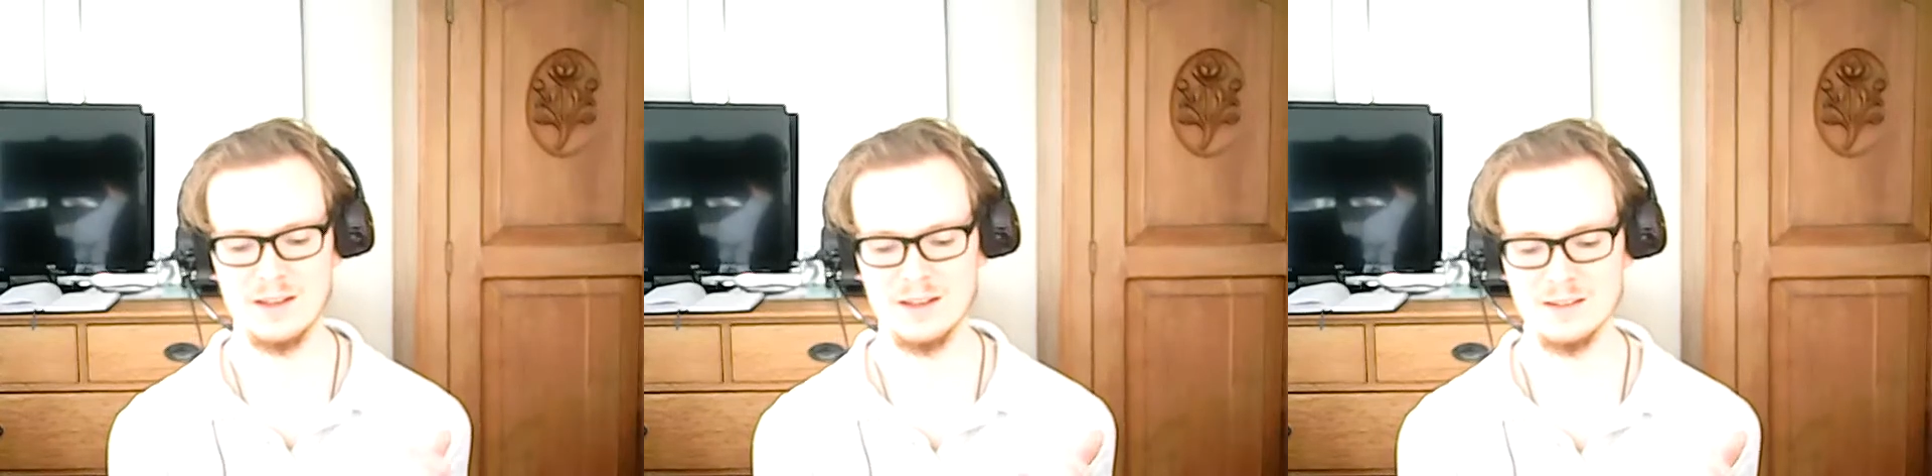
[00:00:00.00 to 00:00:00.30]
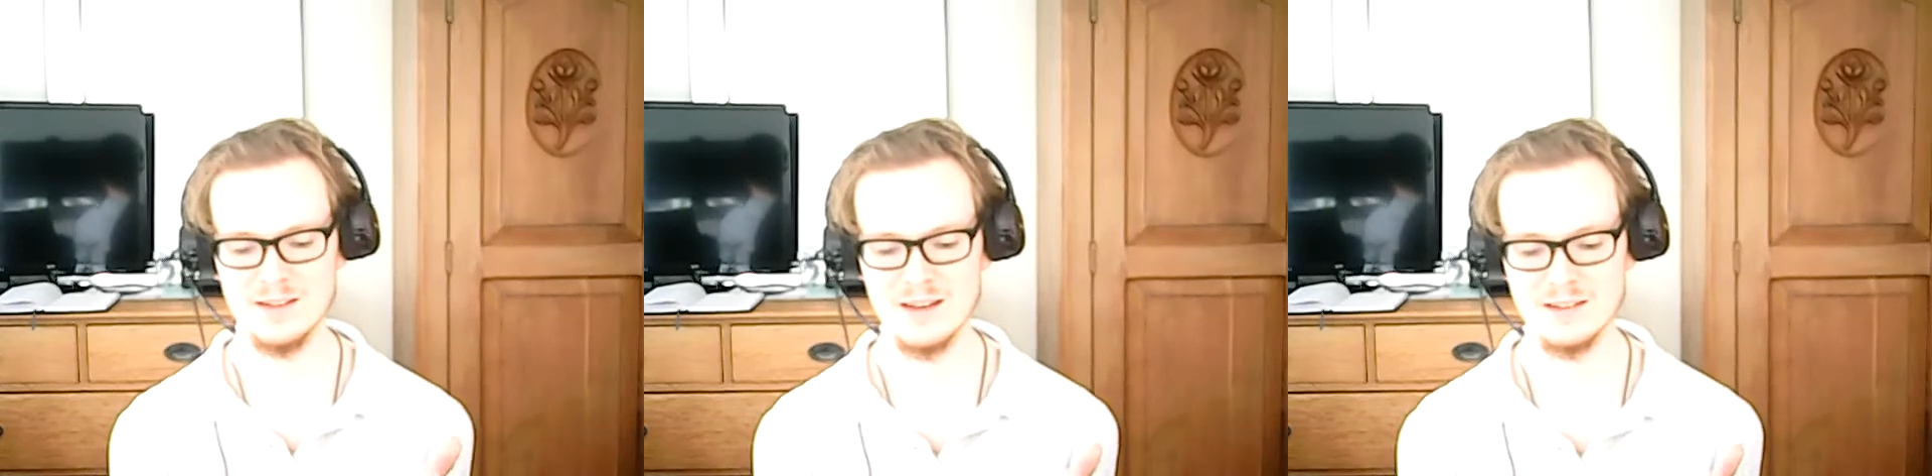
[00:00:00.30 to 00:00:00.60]
It
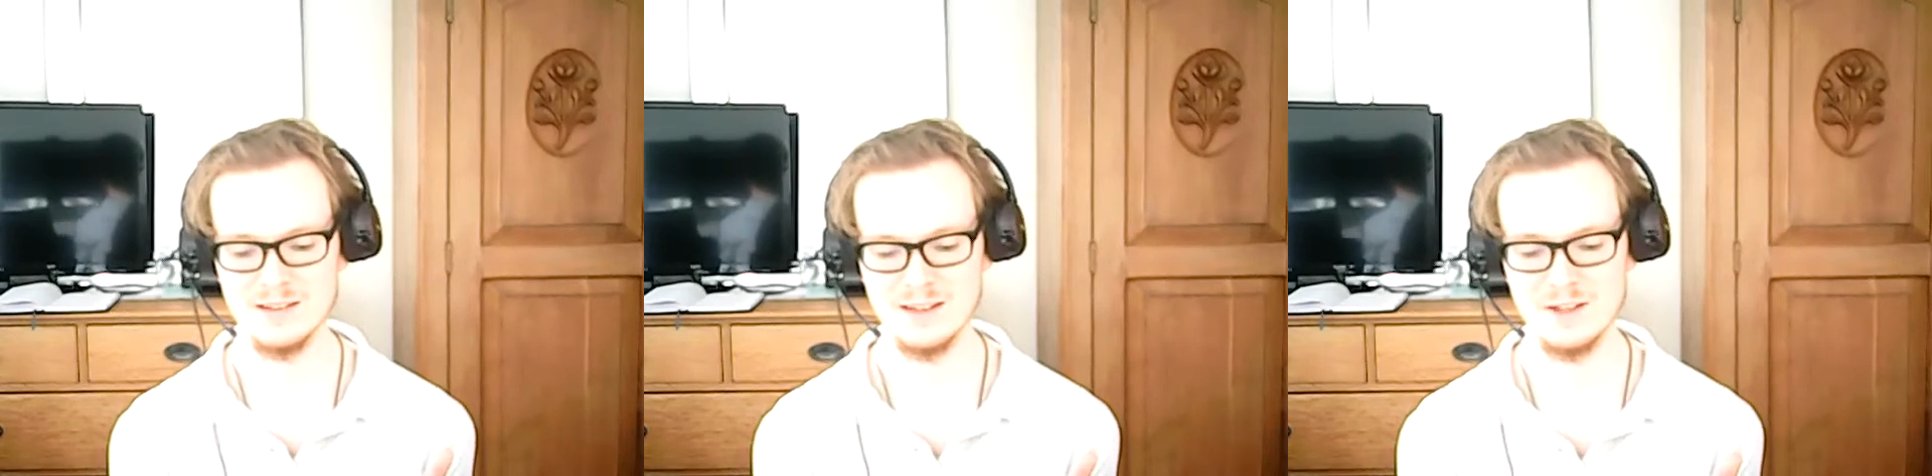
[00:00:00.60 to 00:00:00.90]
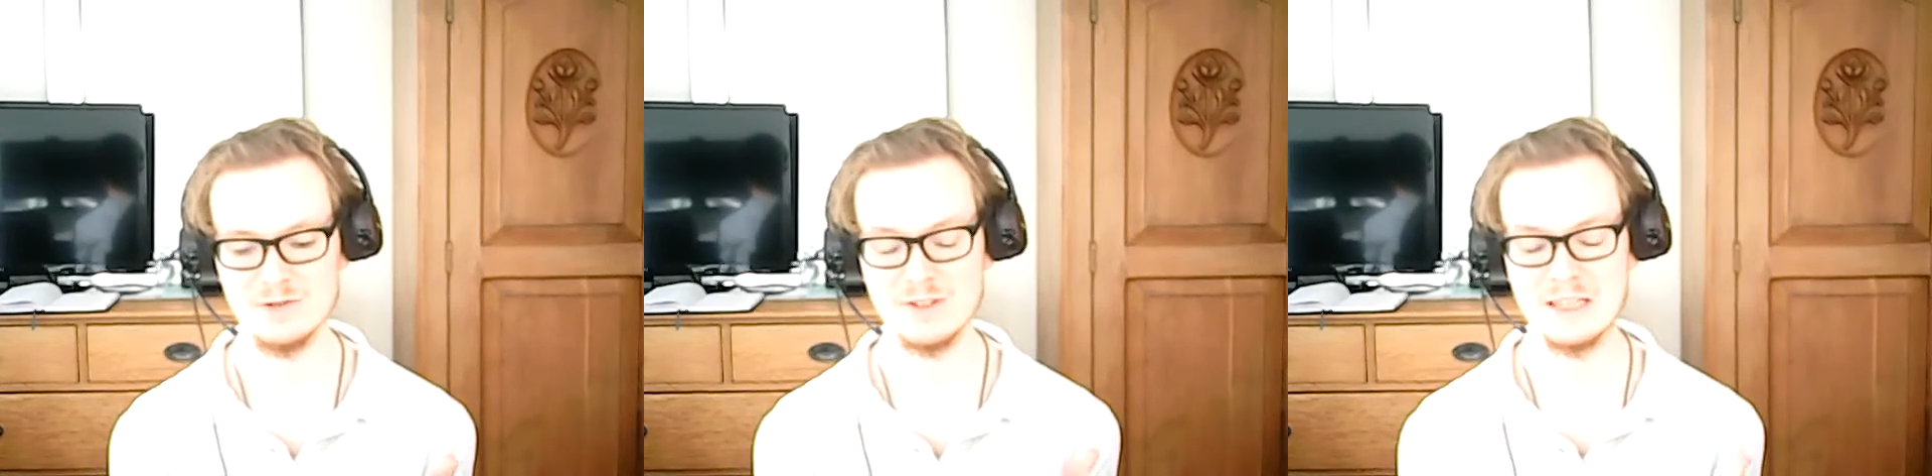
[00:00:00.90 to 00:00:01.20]
says,
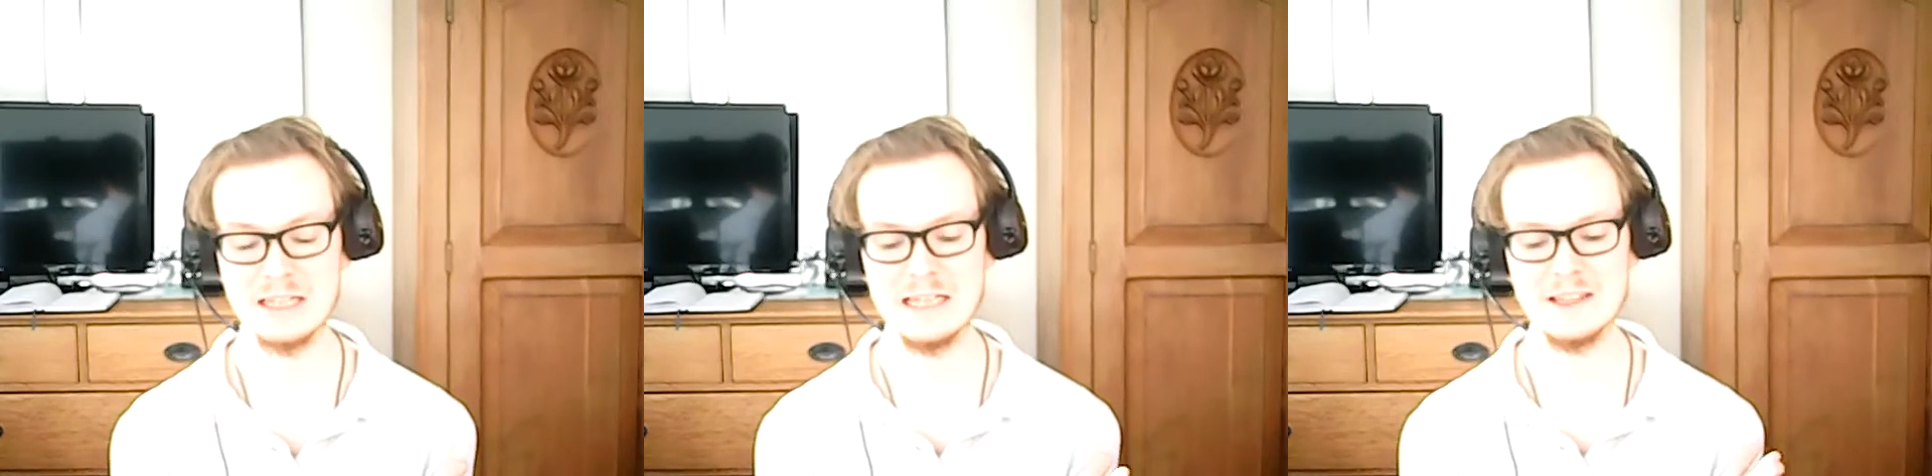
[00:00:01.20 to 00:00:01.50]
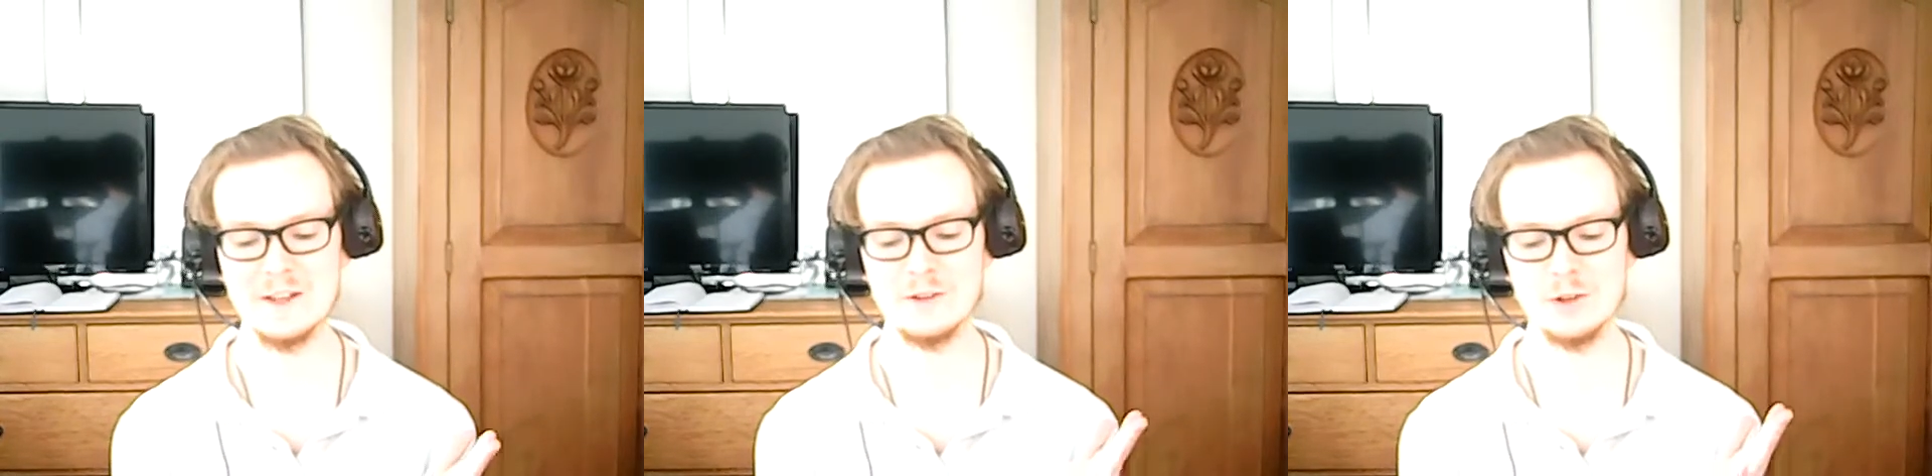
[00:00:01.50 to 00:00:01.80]
interestingly,
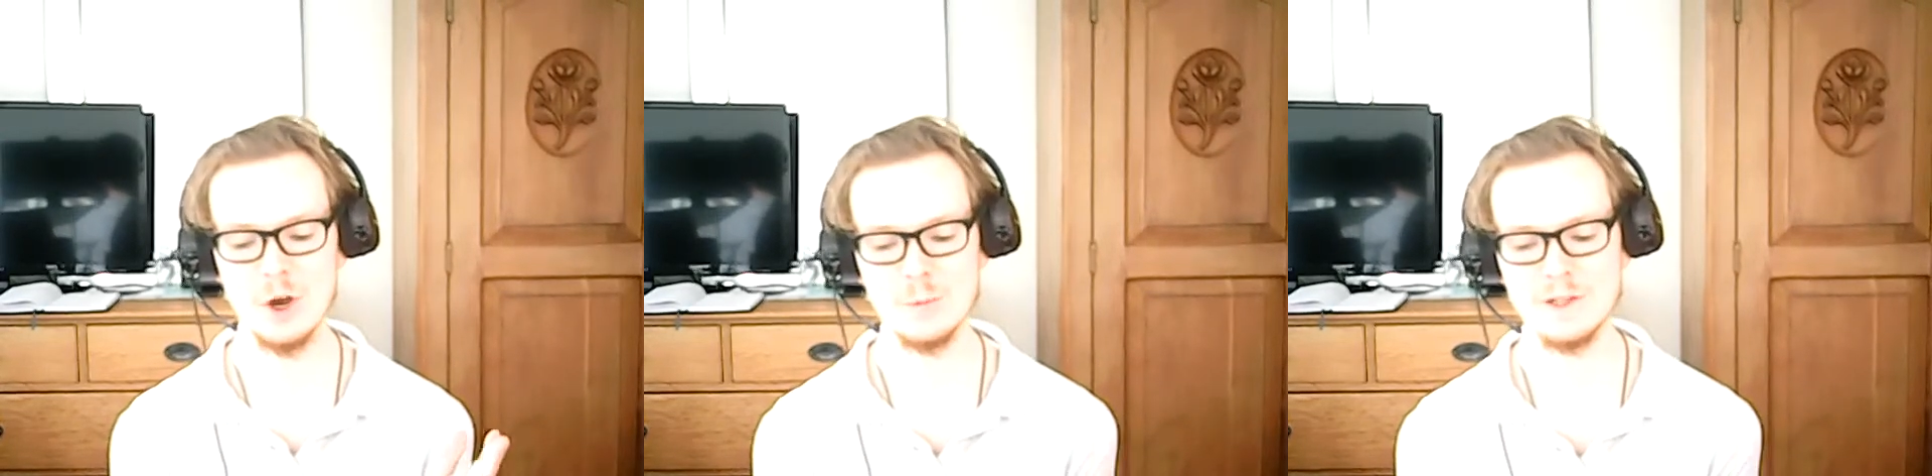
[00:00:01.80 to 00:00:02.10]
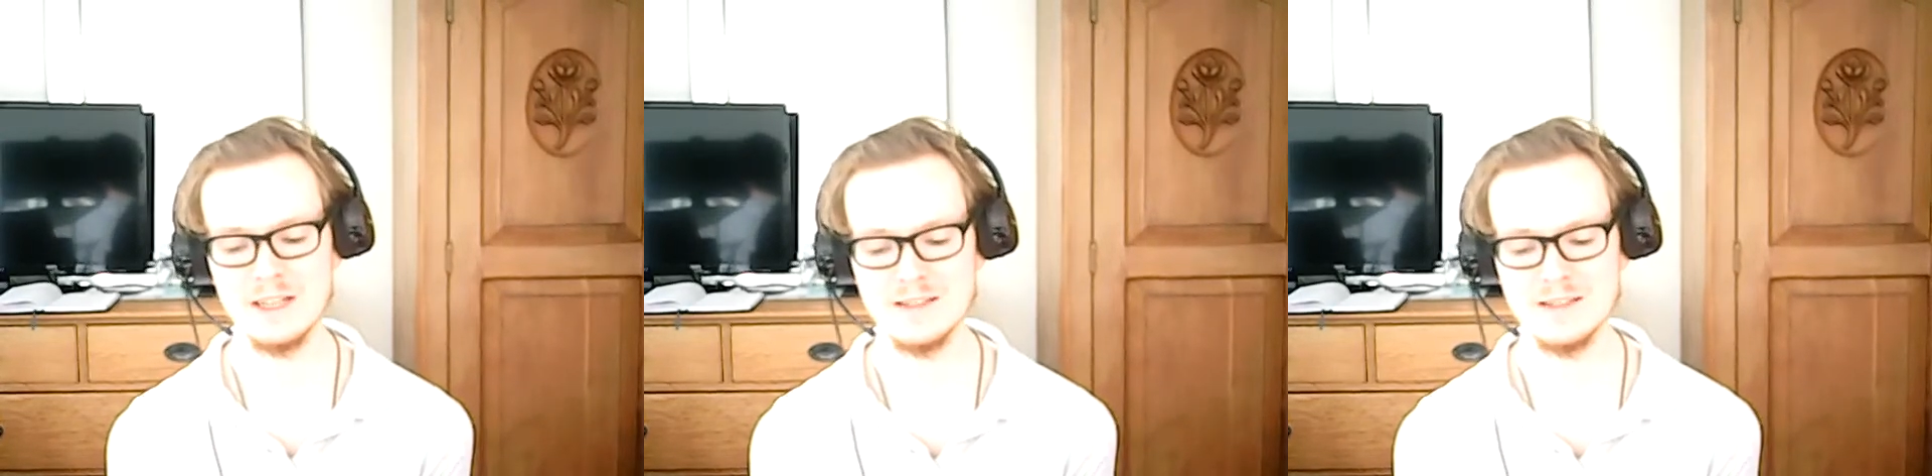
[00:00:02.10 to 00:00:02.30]
that nobody